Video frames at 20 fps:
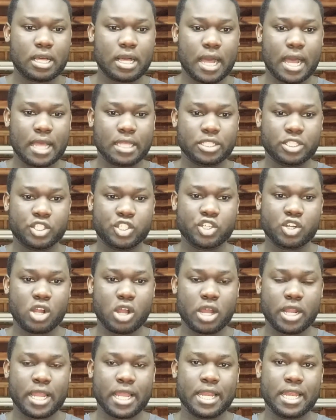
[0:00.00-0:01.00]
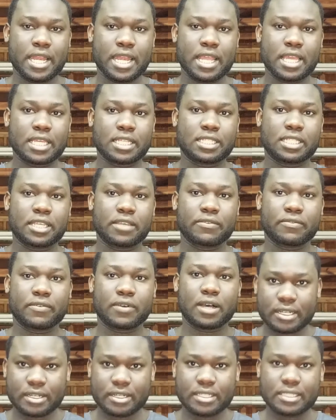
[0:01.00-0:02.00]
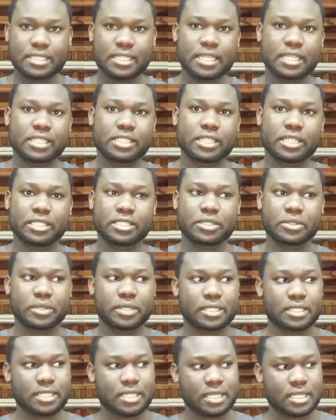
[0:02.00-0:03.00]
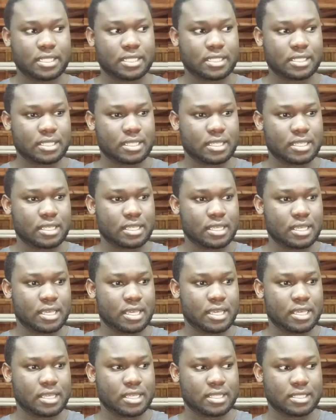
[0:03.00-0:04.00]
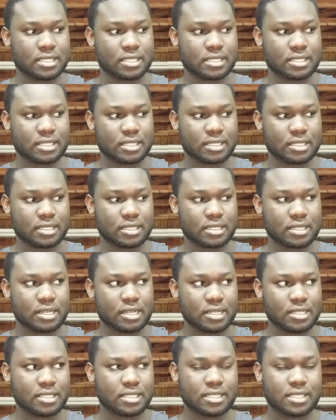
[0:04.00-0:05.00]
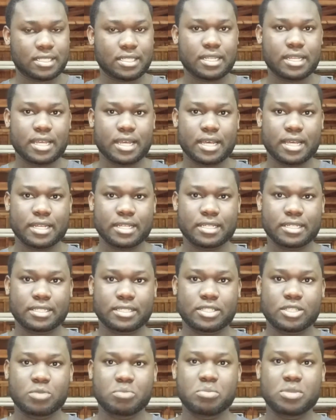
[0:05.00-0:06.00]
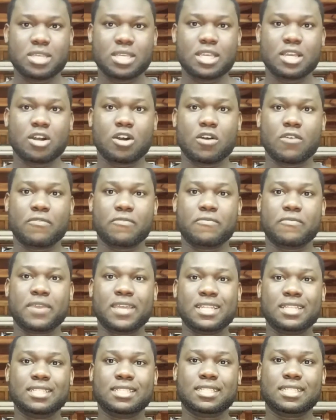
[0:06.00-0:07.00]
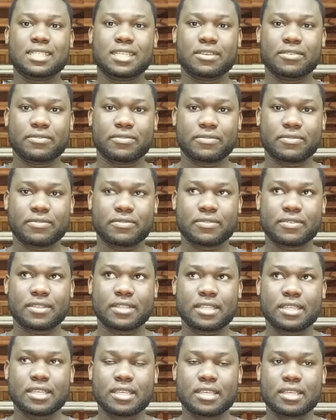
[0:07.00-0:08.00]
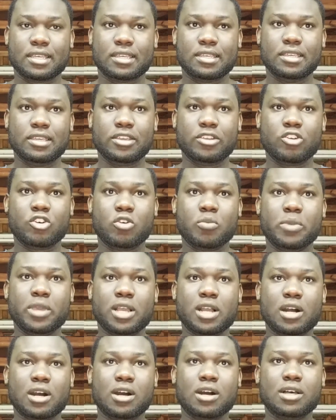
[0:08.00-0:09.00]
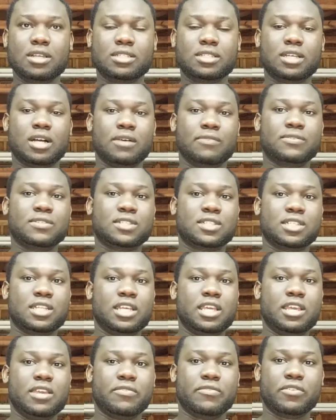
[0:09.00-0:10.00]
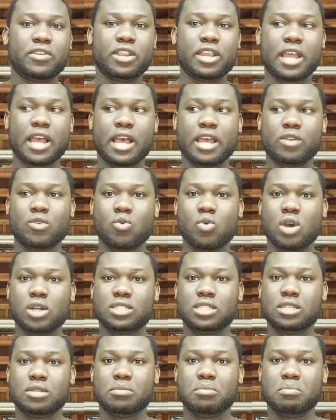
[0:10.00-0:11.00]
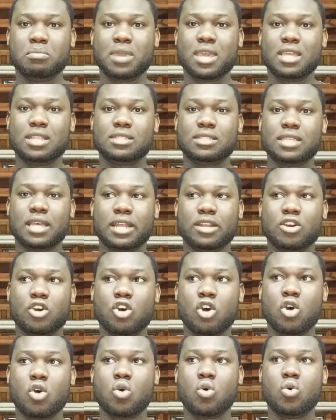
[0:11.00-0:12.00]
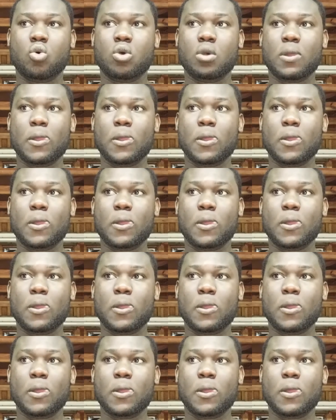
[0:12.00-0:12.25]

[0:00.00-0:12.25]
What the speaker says: has drawn a negative connotation to it. It is considered to be offensive, you know, because of slavery and what it meant and how